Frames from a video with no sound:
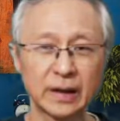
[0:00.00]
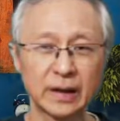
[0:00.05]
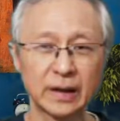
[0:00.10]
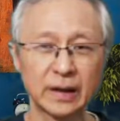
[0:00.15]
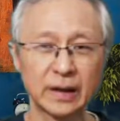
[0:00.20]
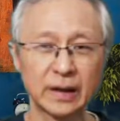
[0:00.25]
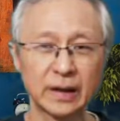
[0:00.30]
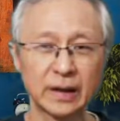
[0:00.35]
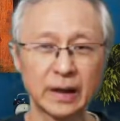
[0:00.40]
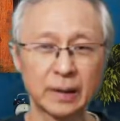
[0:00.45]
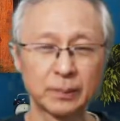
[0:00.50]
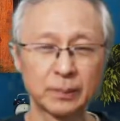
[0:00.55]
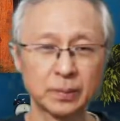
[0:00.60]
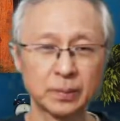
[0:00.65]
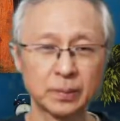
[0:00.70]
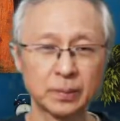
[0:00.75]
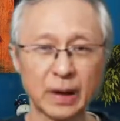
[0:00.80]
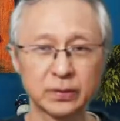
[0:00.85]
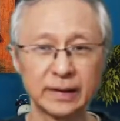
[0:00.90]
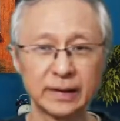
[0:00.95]
of
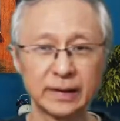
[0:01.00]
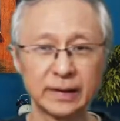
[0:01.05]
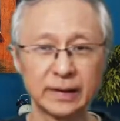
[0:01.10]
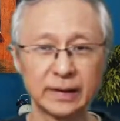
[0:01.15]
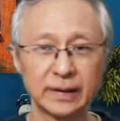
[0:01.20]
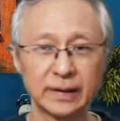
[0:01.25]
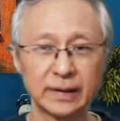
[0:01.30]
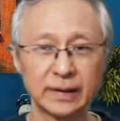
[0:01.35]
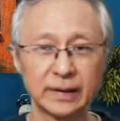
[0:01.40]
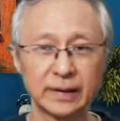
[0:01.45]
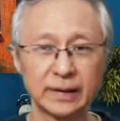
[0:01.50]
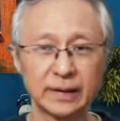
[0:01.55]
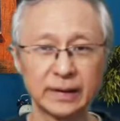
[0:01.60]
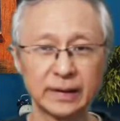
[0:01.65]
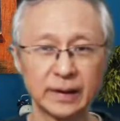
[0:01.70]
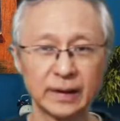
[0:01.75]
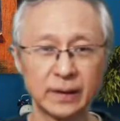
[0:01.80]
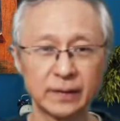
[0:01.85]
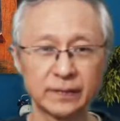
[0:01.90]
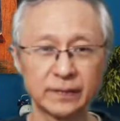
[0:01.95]
melanin is
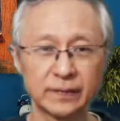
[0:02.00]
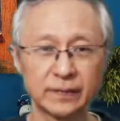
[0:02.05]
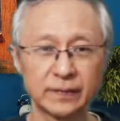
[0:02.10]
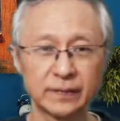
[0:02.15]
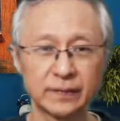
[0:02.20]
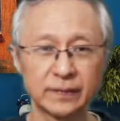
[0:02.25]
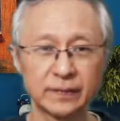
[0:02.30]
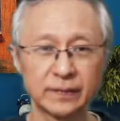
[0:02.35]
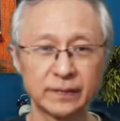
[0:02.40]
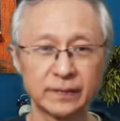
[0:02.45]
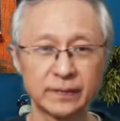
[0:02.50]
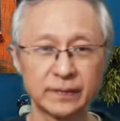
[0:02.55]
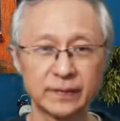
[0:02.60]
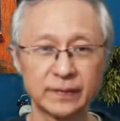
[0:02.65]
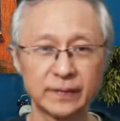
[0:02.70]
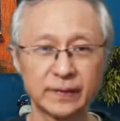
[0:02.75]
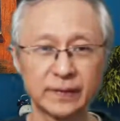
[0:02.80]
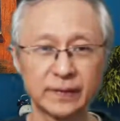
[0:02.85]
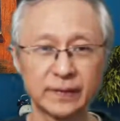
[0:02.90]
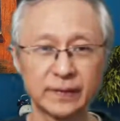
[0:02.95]
above that of
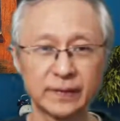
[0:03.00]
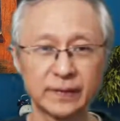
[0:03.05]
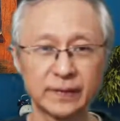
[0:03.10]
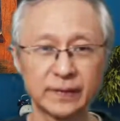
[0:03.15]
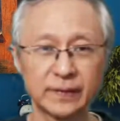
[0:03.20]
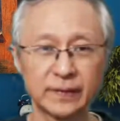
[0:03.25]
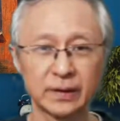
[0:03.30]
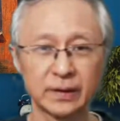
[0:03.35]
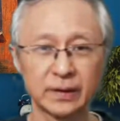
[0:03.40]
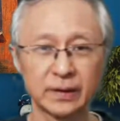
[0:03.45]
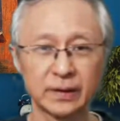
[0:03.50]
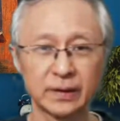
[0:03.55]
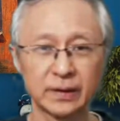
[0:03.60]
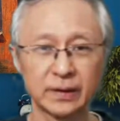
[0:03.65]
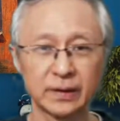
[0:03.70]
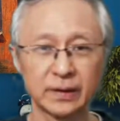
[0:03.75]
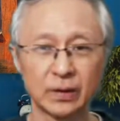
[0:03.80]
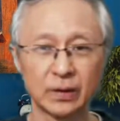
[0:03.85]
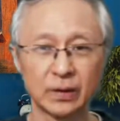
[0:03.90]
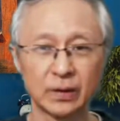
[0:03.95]
oxyhemoglobin
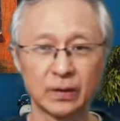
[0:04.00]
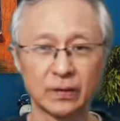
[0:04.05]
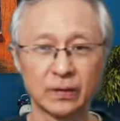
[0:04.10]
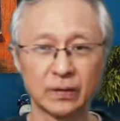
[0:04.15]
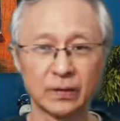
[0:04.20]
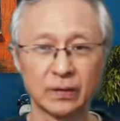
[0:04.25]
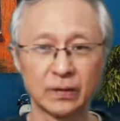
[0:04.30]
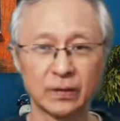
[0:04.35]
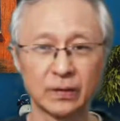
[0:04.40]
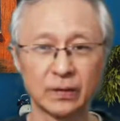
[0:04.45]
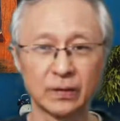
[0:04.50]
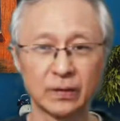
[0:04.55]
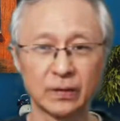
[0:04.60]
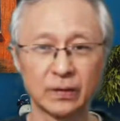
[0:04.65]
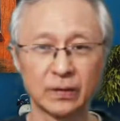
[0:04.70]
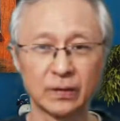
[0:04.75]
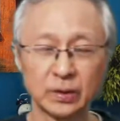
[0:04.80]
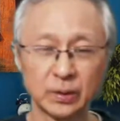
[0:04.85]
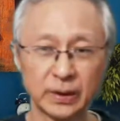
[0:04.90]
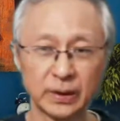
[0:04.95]
in red
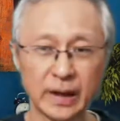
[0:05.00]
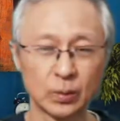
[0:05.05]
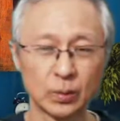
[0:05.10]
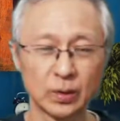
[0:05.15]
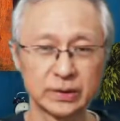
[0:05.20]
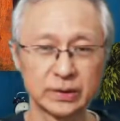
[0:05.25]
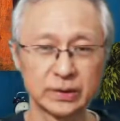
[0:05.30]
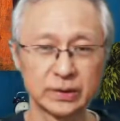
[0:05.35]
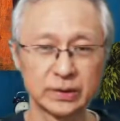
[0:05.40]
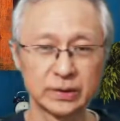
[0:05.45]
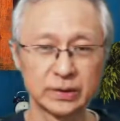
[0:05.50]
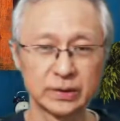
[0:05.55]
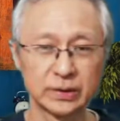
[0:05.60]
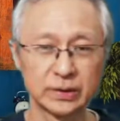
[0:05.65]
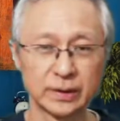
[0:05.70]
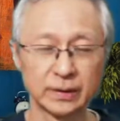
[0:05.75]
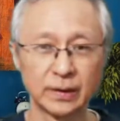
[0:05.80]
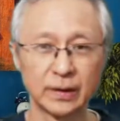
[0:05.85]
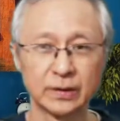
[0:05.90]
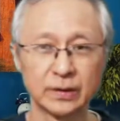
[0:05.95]
and water.
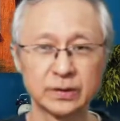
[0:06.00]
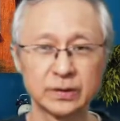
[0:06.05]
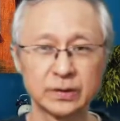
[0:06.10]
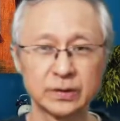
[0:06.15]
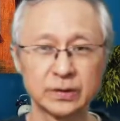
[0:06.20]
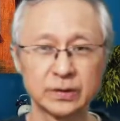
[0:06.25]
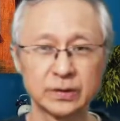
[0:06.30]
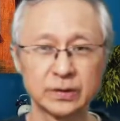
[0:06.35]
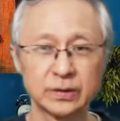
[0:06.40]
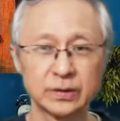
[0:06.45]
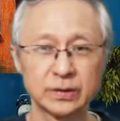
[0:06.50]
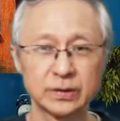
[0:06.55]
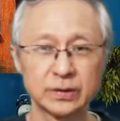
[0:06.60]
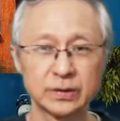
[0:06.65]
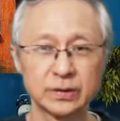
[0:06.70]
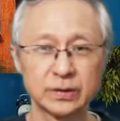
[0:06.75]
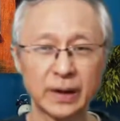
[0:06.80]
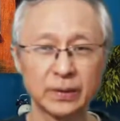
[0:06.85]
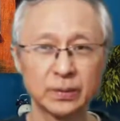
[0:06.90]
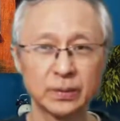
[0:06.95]
So by
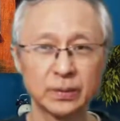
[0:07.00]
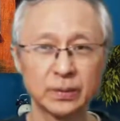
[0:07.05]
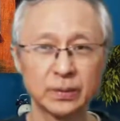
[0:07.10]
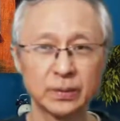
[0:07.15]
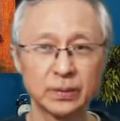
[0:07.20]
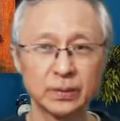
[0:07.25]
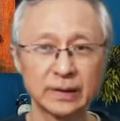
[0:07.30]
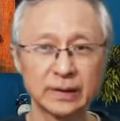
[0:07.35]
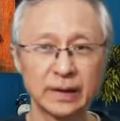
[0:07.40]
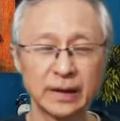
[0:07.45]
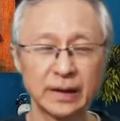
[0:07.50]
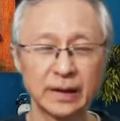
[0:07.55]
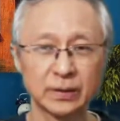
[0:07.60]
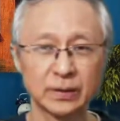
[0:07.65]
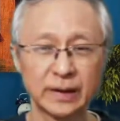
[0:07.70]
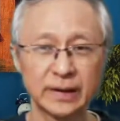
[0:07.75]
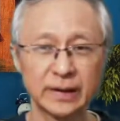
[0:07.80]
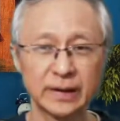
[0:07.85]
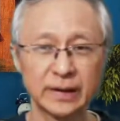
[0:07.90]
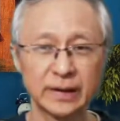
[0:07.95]
using light or
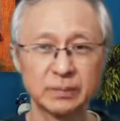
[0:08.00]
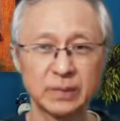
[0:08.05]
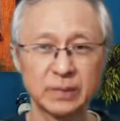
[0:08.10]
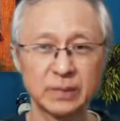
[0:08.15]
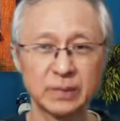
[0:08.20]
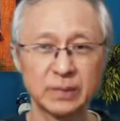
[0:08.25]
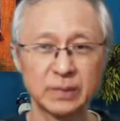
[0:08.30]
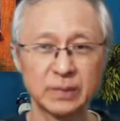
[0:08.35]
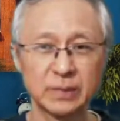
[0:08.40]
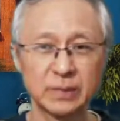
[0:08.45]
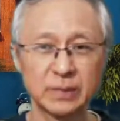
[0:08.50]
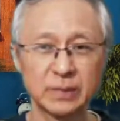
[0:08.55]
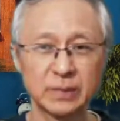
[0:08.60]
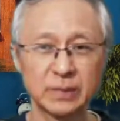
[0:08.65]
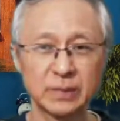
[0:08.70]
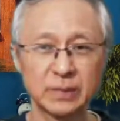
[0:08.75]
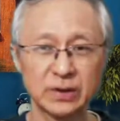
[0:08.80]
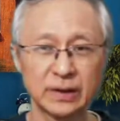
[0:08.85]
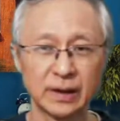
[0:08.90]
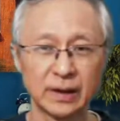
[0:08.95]
laser machines
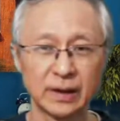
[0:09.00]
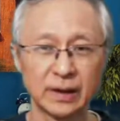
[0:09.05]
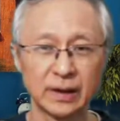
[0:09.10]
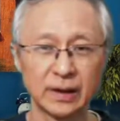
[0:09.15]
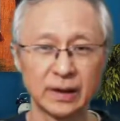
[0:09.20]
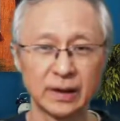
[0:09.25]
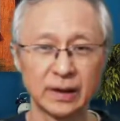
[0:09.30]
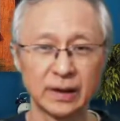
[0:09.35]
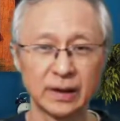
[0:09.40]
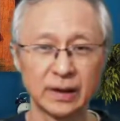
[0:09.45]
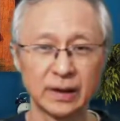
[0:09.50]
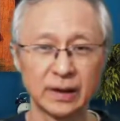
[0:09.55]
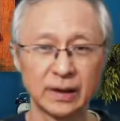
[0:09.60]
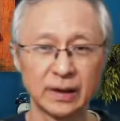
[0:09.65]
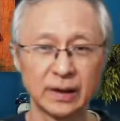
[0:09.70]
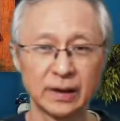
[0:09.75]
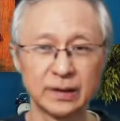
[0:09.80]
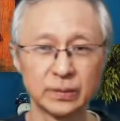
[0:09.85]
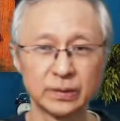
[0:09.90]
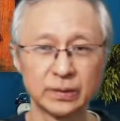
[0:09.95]
in this
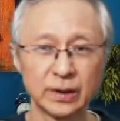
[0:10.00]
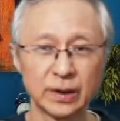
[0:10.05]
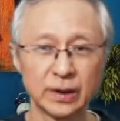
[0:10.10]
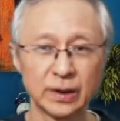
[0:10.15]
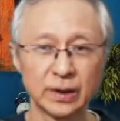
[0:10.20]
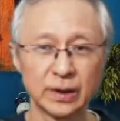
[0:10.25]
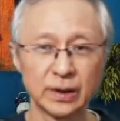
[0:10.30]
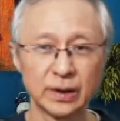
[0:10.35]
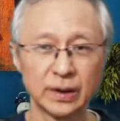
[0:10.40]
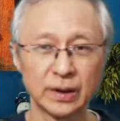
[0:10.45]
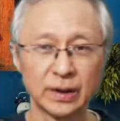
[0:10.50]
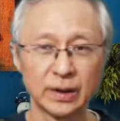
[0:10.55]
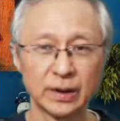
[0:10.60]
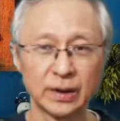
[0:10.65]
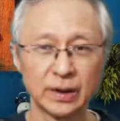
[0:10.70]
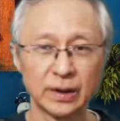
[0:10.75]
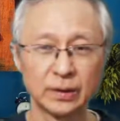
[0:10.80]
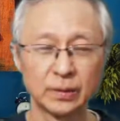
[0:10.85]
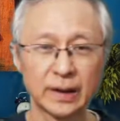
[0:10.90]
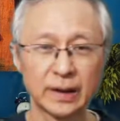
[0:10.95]
zone, you can
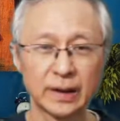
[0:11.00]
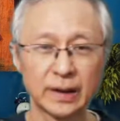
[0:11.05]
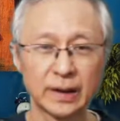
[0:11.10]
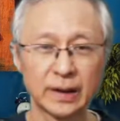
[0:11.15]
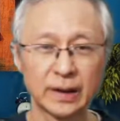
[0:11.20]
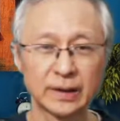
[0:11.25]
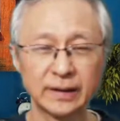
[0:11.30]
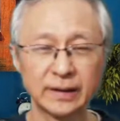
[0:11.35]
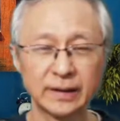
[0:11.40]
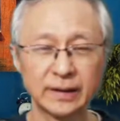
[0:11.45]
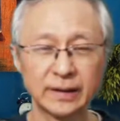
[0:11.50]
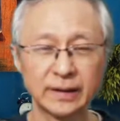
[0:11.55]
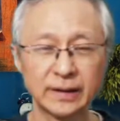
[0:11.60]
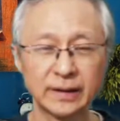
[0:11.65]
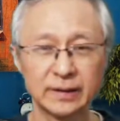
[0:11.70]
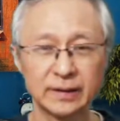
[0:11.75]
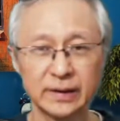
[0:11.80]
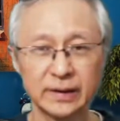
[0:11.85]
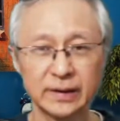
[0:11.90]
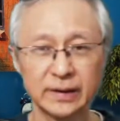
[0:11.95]
selectively
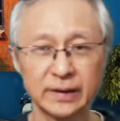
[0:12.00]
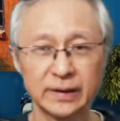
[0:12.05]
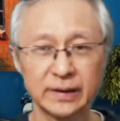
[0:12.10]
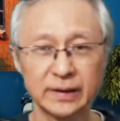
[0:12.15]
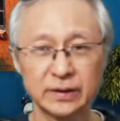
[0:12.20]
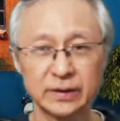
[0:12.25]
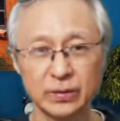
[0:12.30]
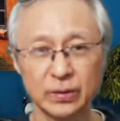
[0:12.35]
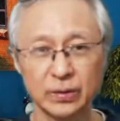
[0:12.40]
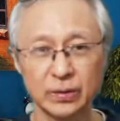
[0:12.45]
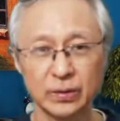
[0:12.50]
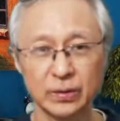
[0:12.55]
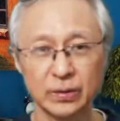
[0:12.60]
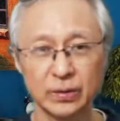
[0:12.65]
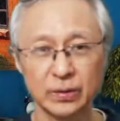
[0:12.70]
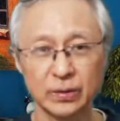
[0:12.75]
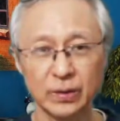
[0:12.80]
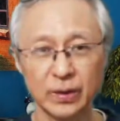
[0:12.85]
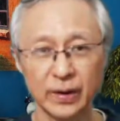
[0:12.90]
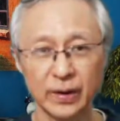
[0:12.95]
destroy
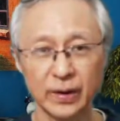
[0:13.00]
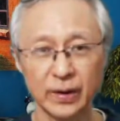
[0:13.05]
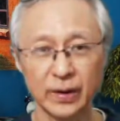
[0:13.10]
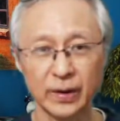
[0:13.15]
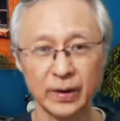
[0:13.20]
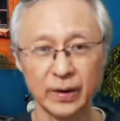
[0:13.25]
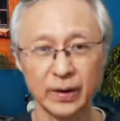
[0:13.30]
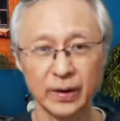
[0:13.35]
melanin